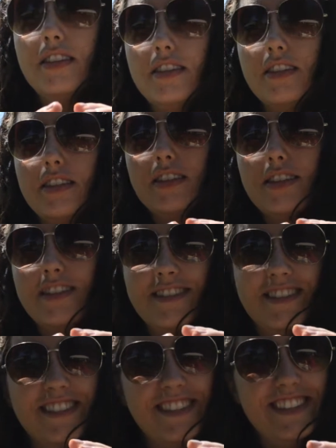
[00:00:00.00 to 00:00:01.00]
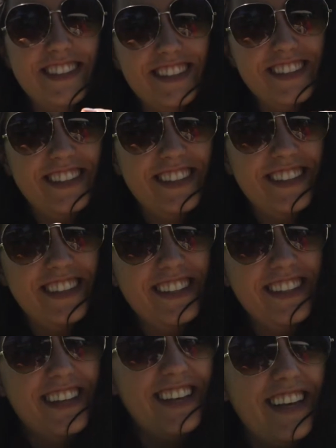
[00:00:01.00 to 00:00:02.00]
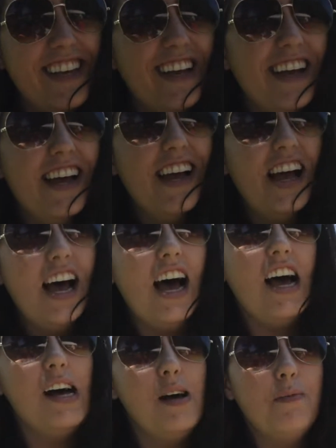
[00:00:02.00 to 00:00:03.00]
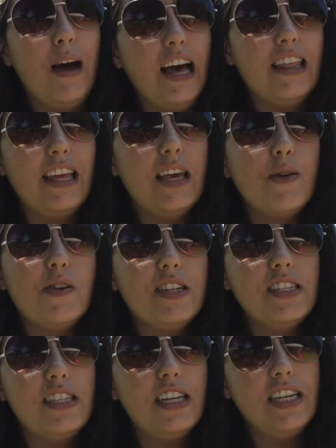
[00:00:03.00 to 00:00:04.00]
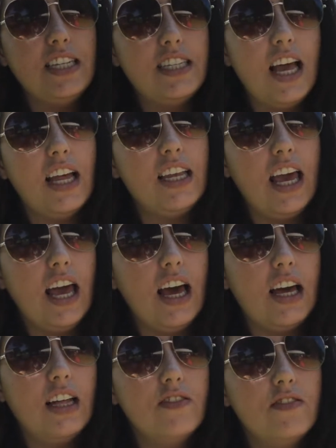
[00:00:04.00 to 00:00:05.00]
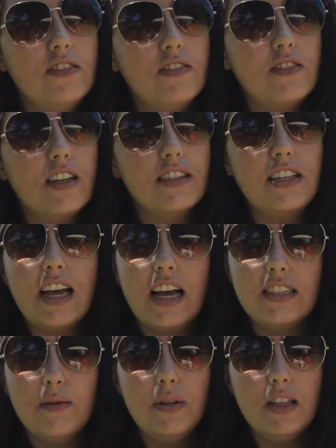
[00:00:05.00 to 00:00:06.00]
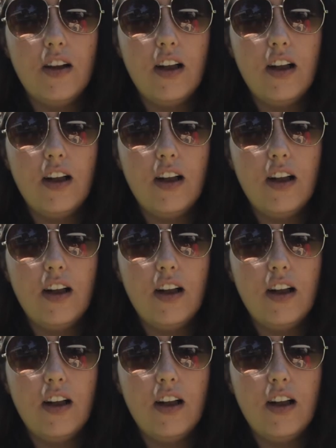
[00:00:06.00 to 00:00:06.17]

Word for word: So who painted the bell if you didn't do it? Um, I think it was Denise and Kat because they got some in their